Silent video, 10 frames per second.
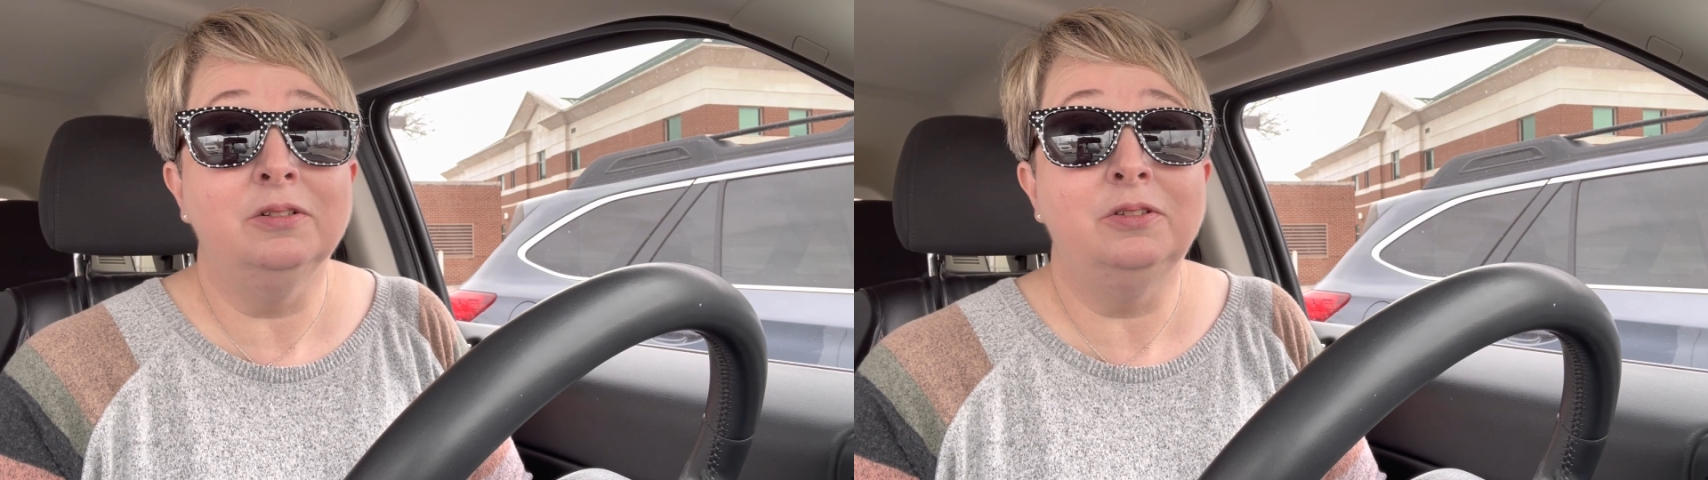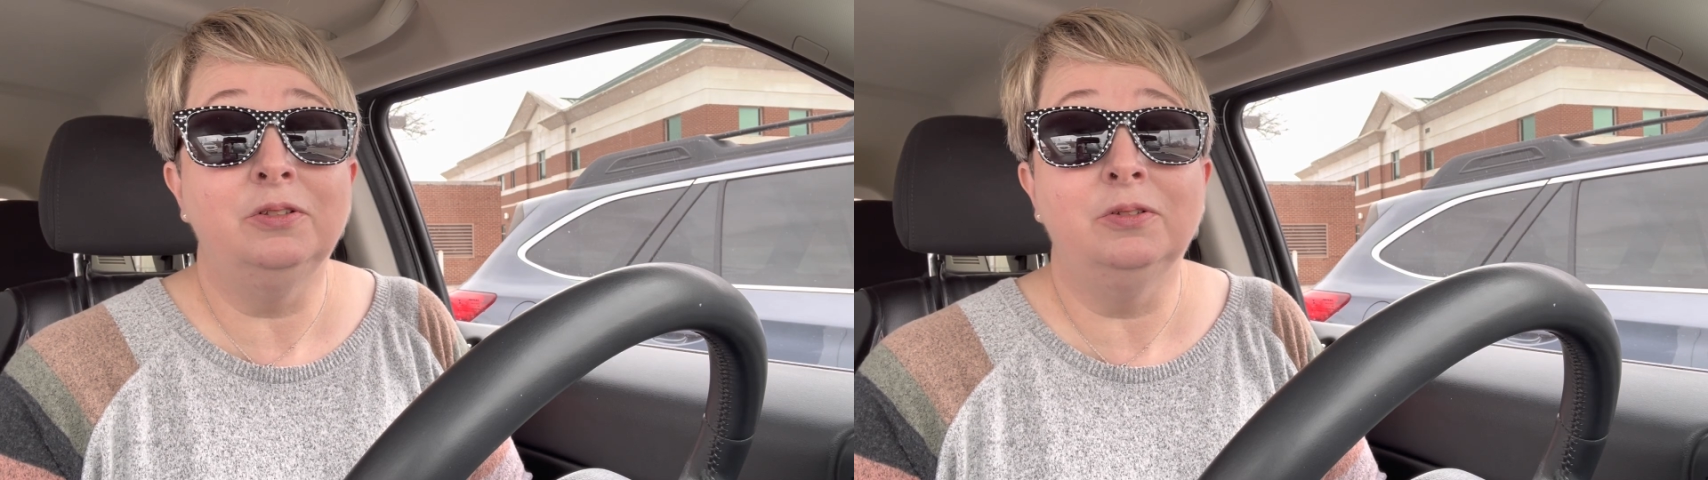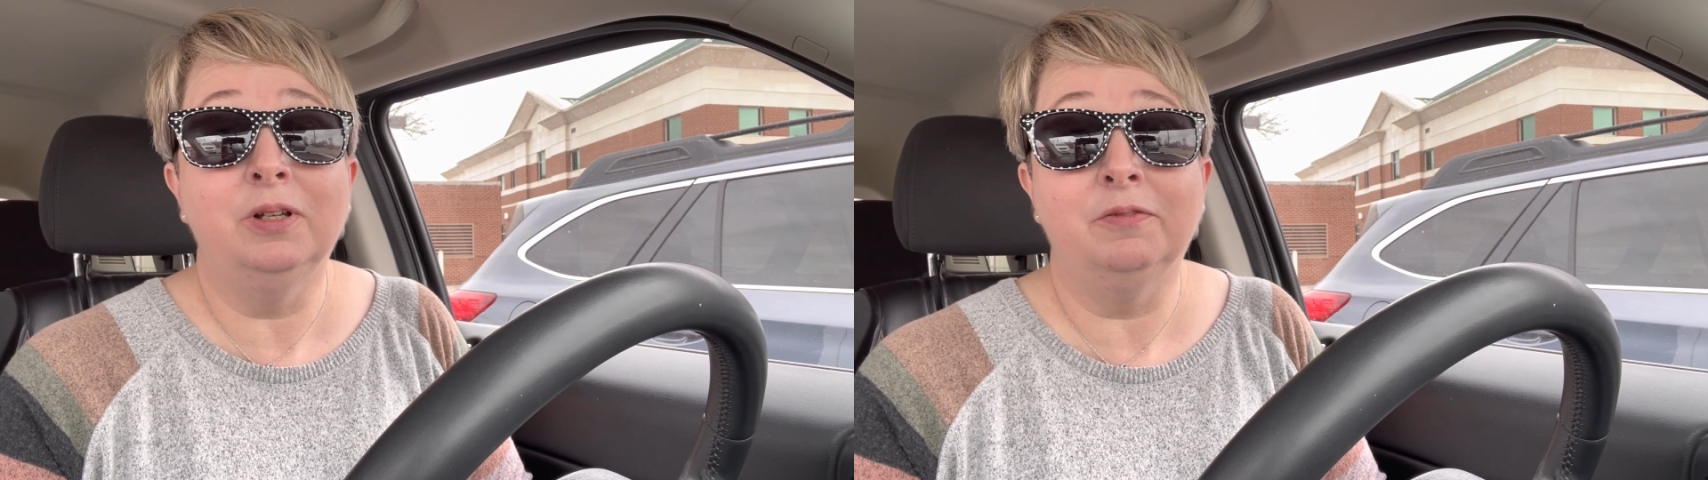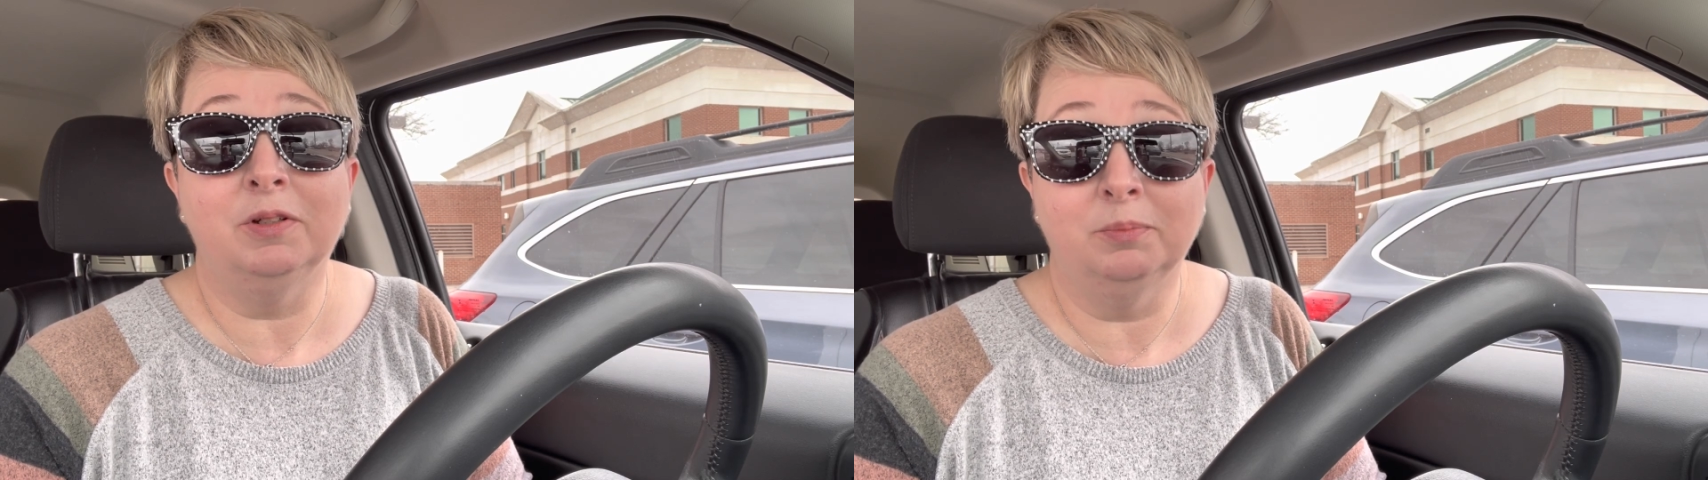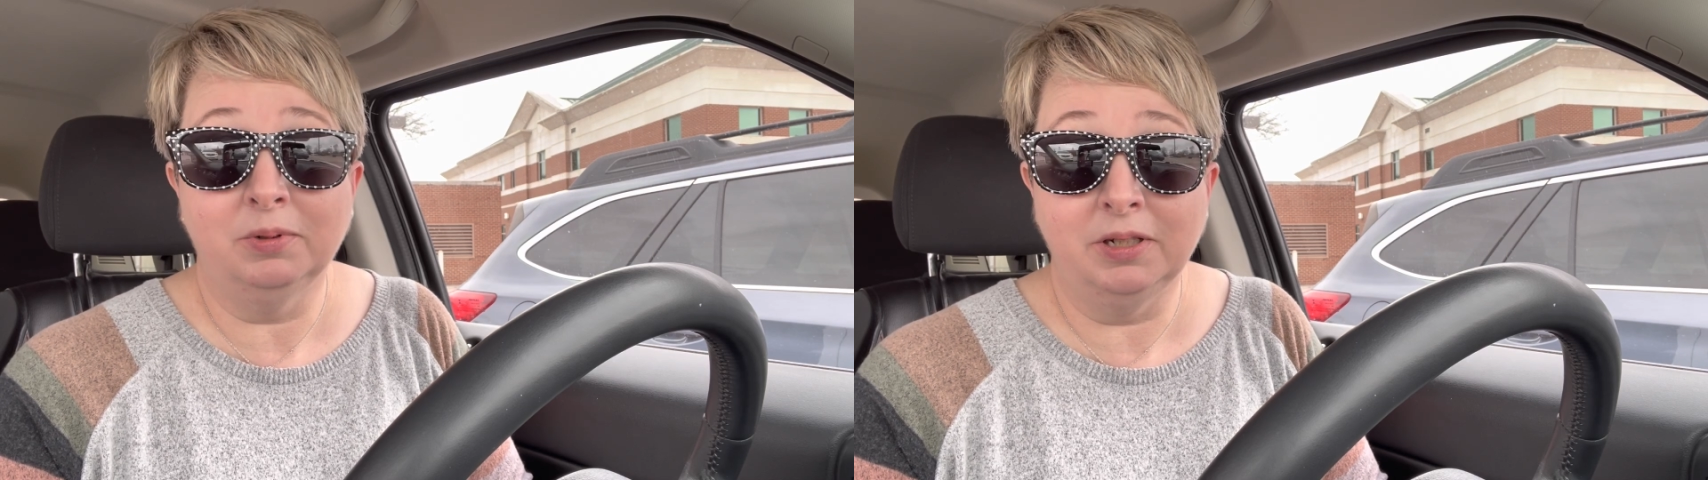to have
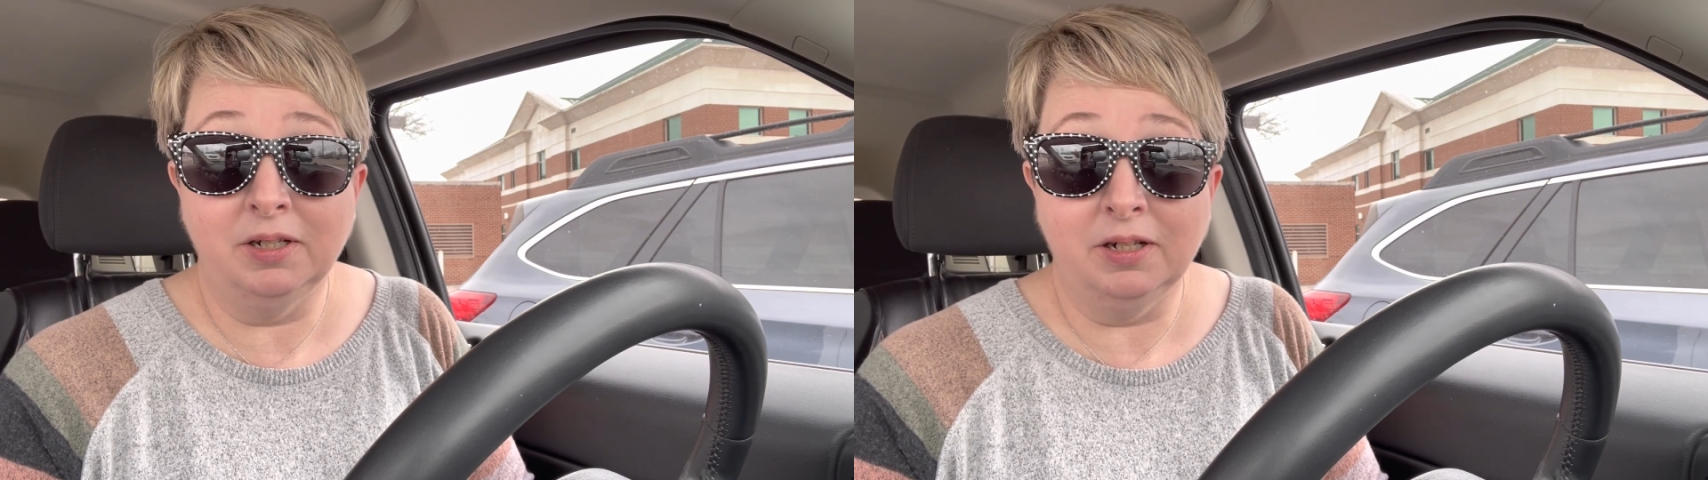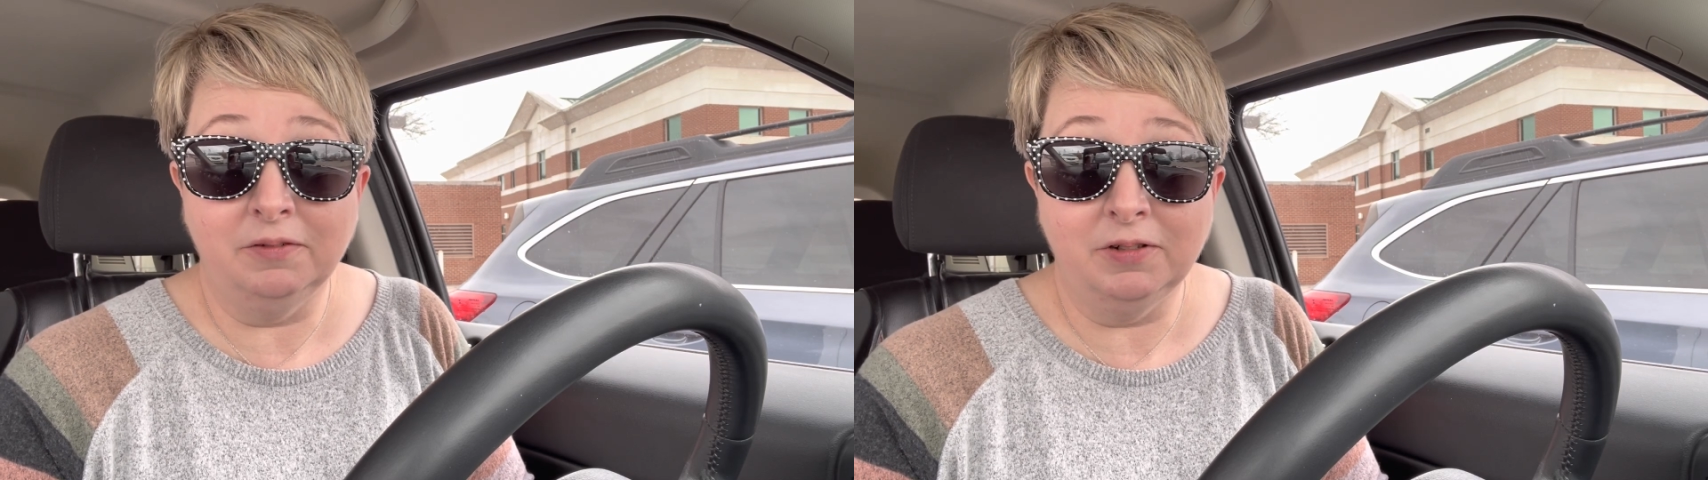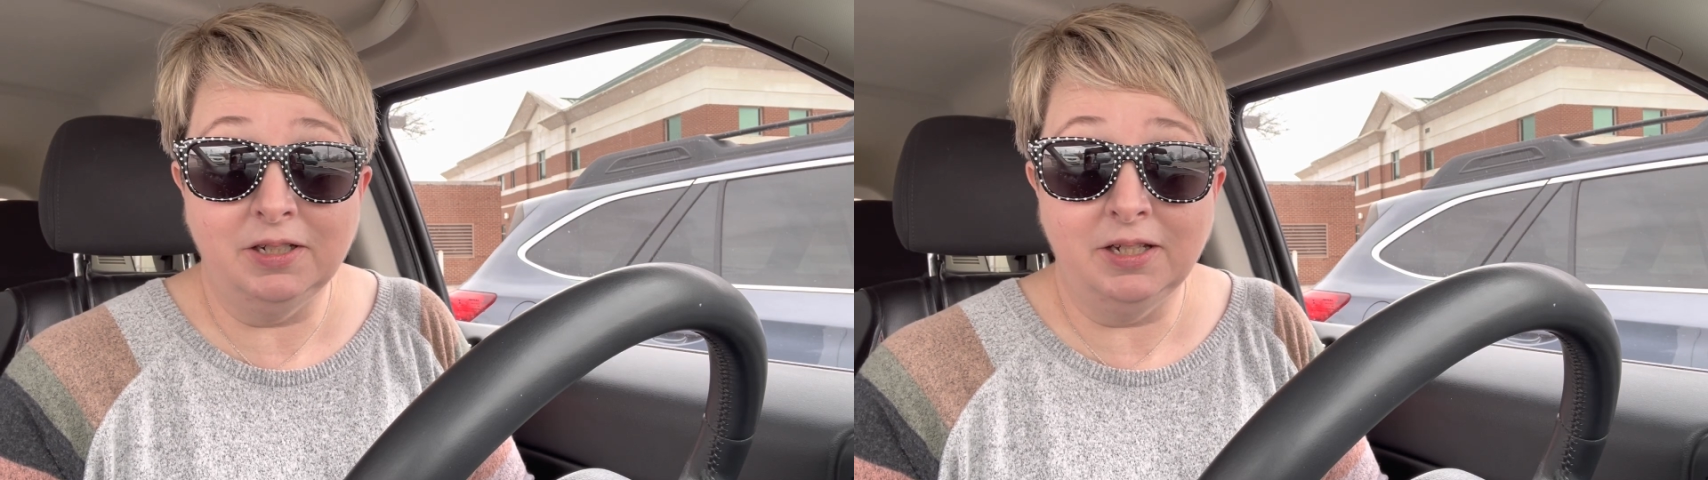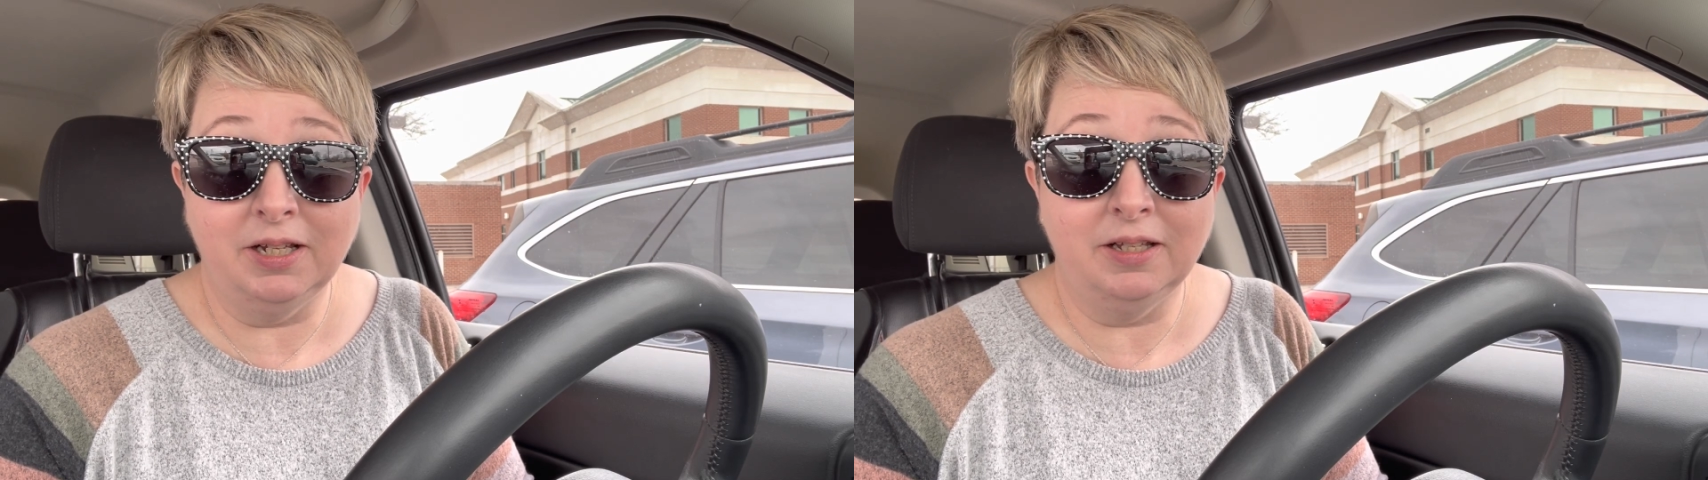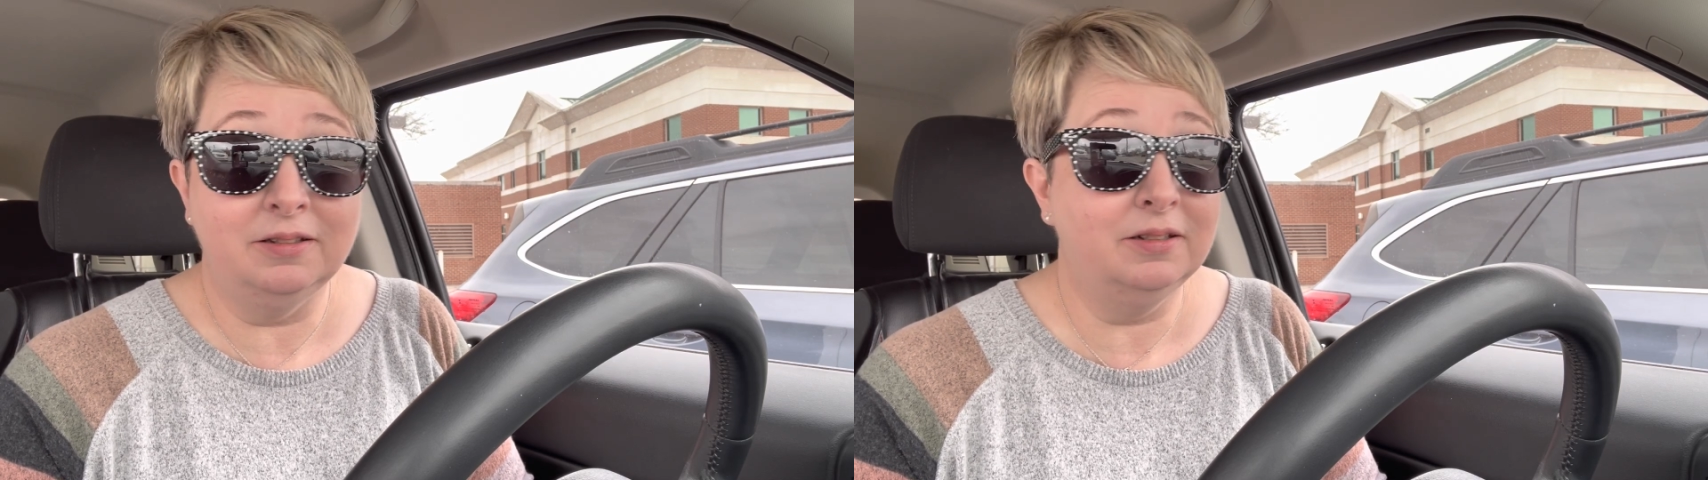completed every
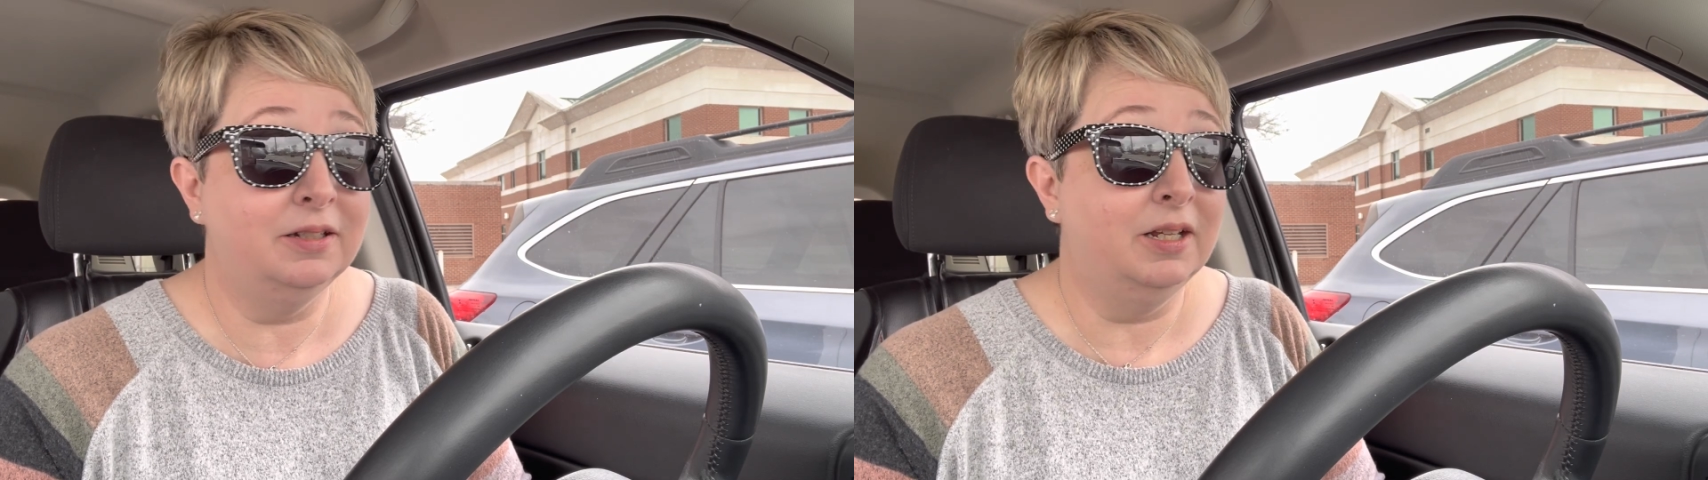test.